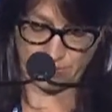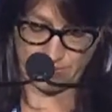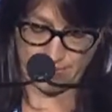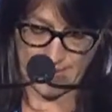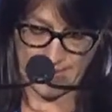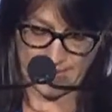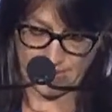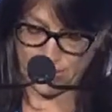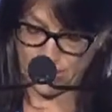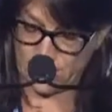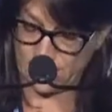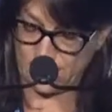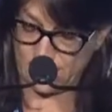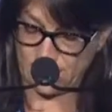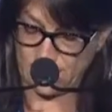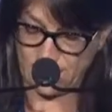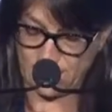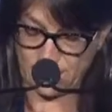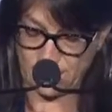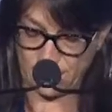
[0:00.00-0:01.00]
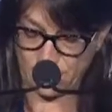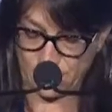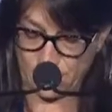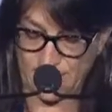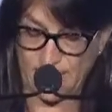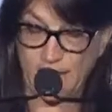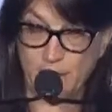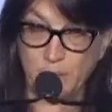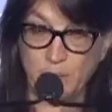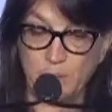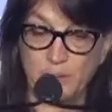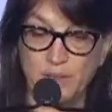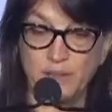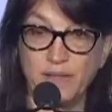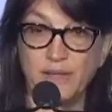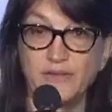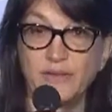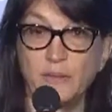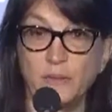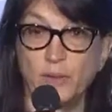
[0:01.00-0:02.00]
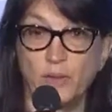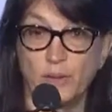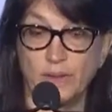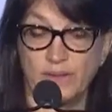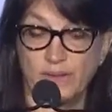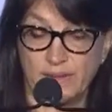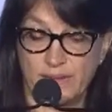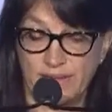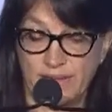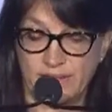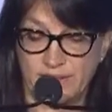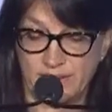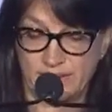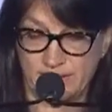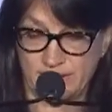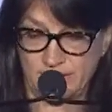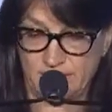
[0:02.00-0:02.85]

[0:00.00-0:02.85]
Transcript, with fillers: imagine that you're capable of important things.